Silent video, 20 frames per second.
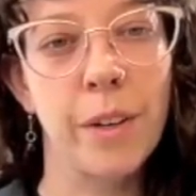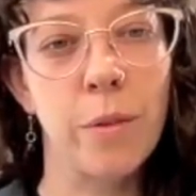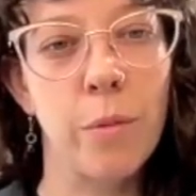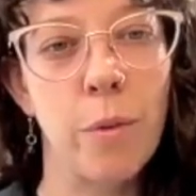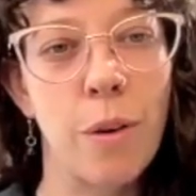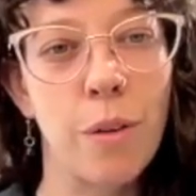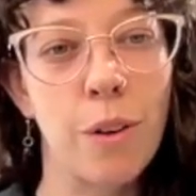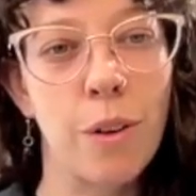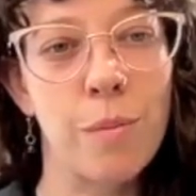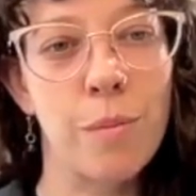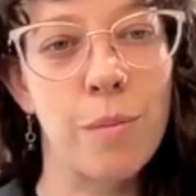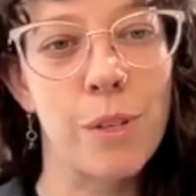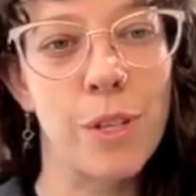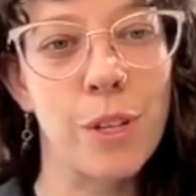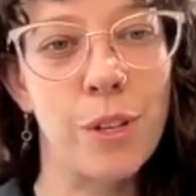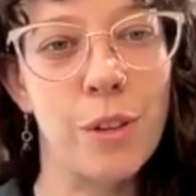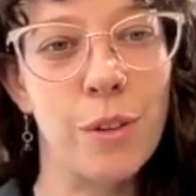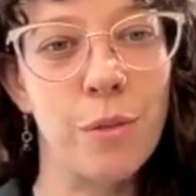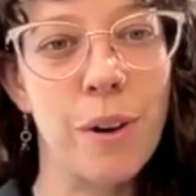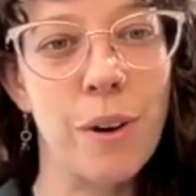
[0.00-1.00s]
You're welcome
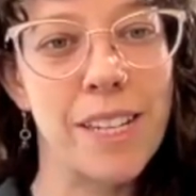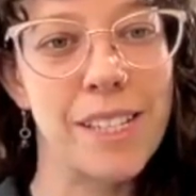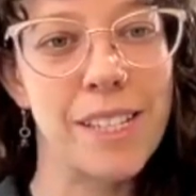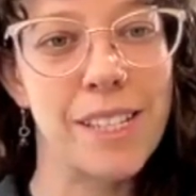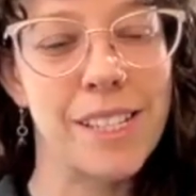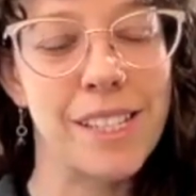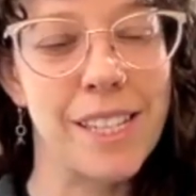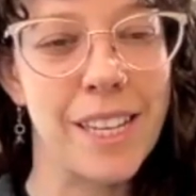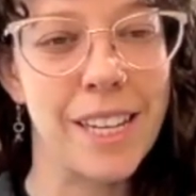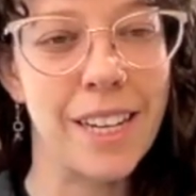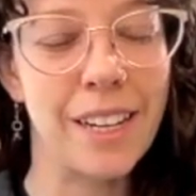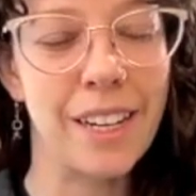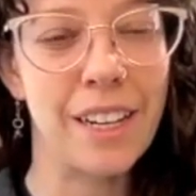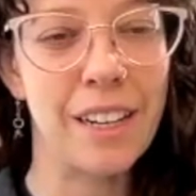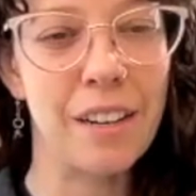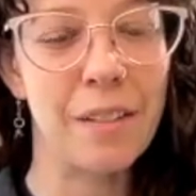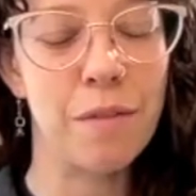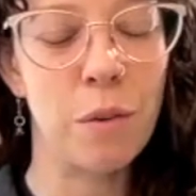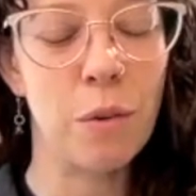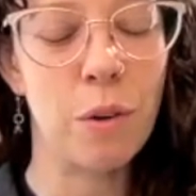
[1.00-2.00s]
to rest
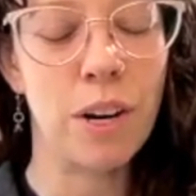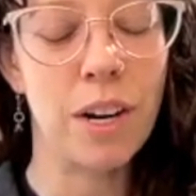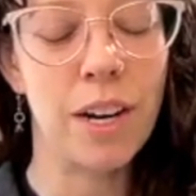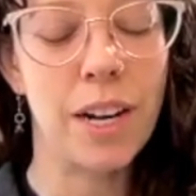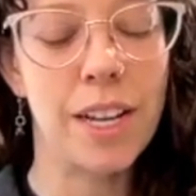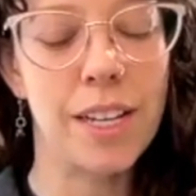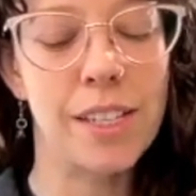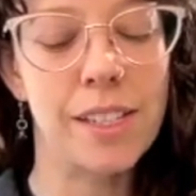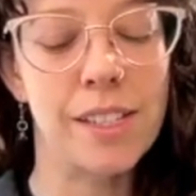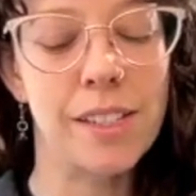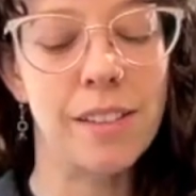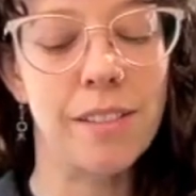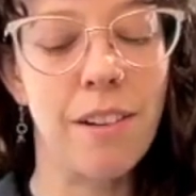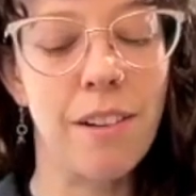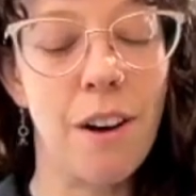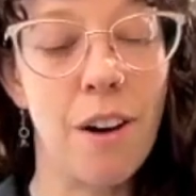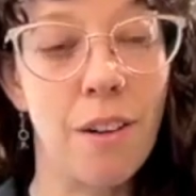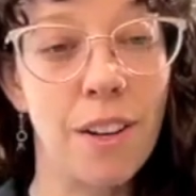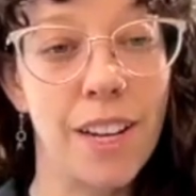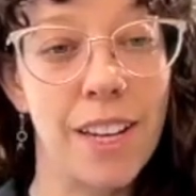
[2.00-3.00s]
here for as
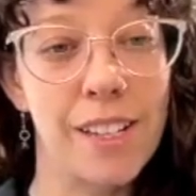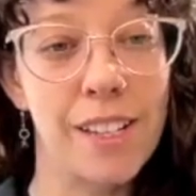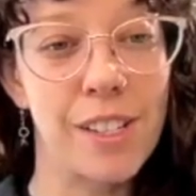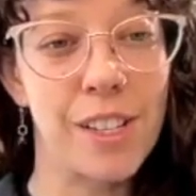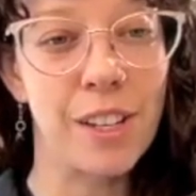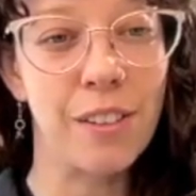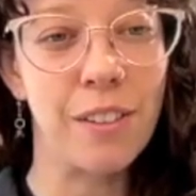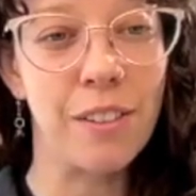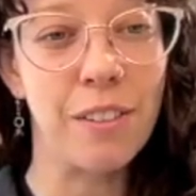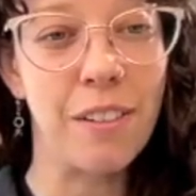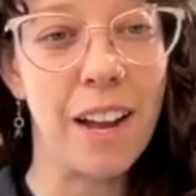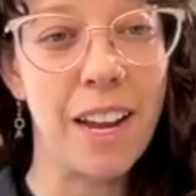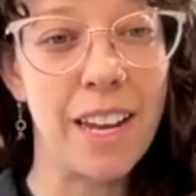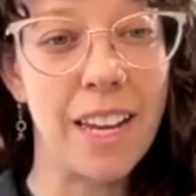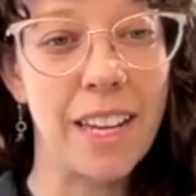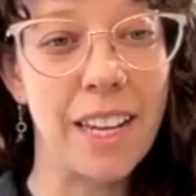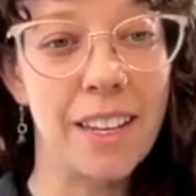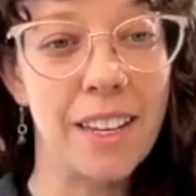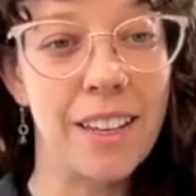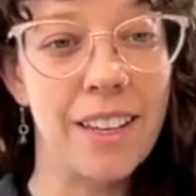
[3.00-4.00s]
long as you'd
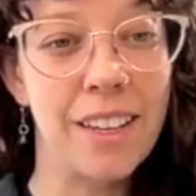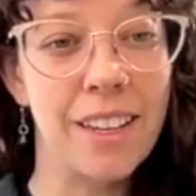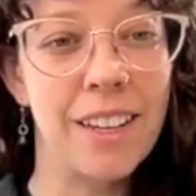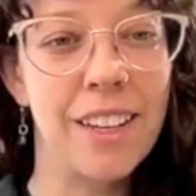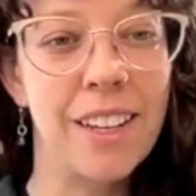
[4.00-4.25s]
like.